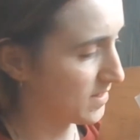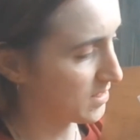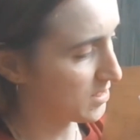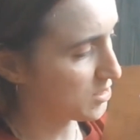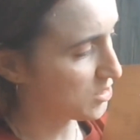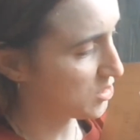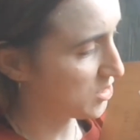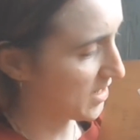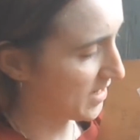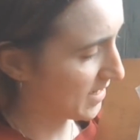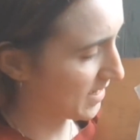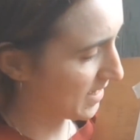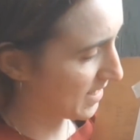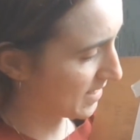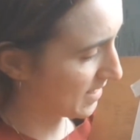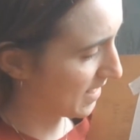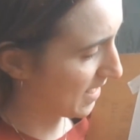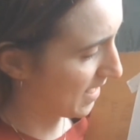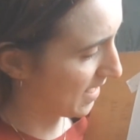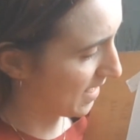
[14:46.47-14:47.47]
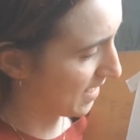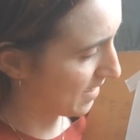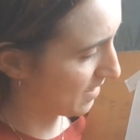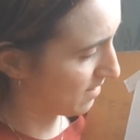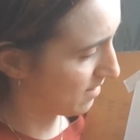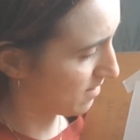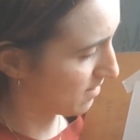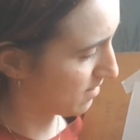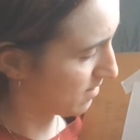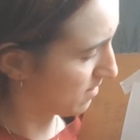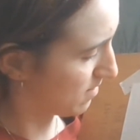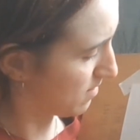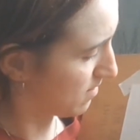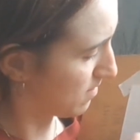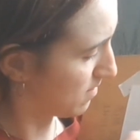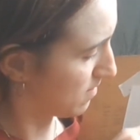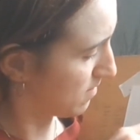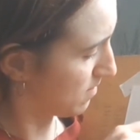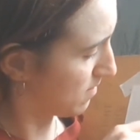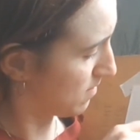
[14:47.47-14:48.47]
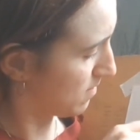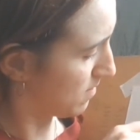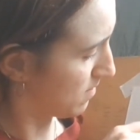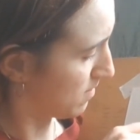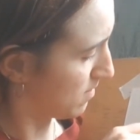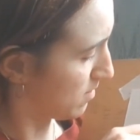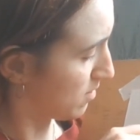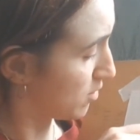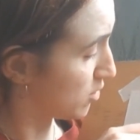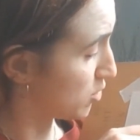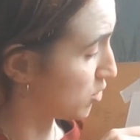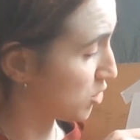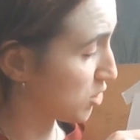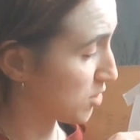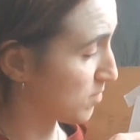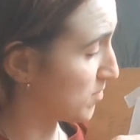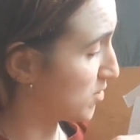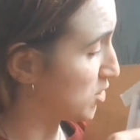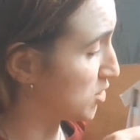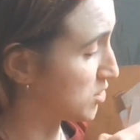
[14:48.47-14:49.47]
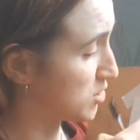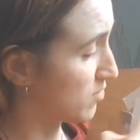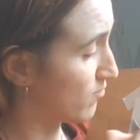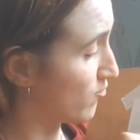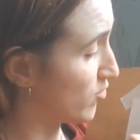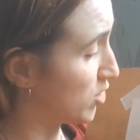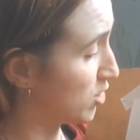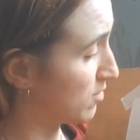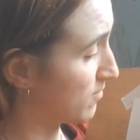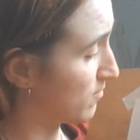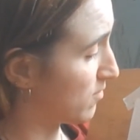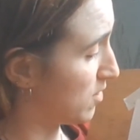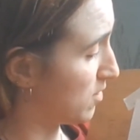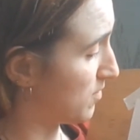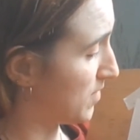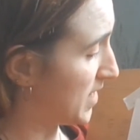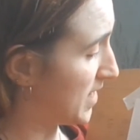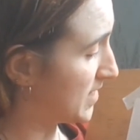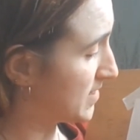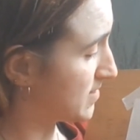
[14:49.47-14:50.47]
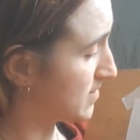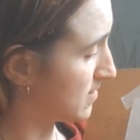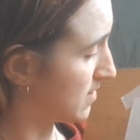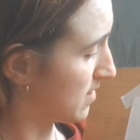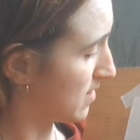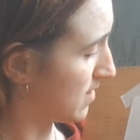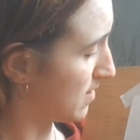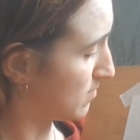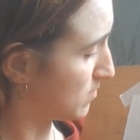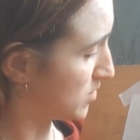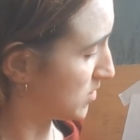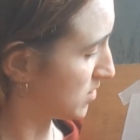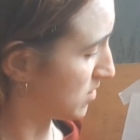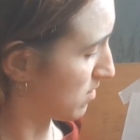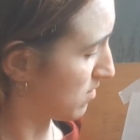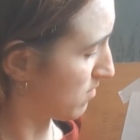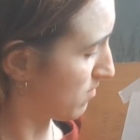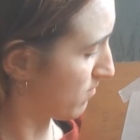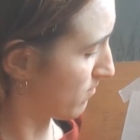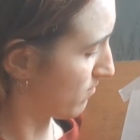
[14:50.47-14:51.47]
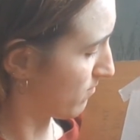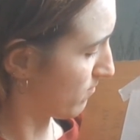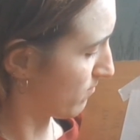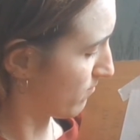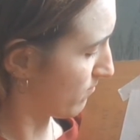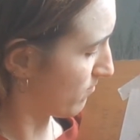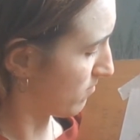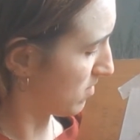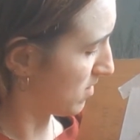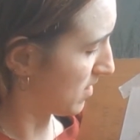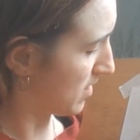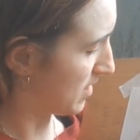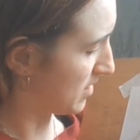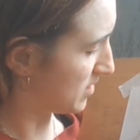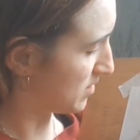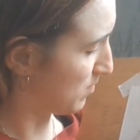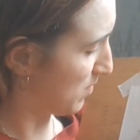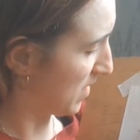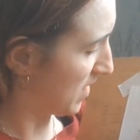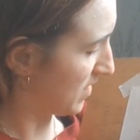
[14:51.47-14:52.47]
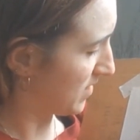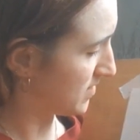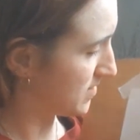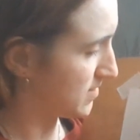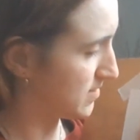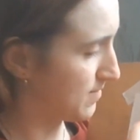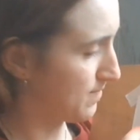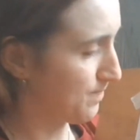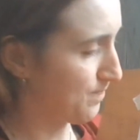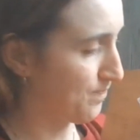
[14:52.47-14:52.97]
Checking it again. You can be using a ruler for all this. I'm just running out of space.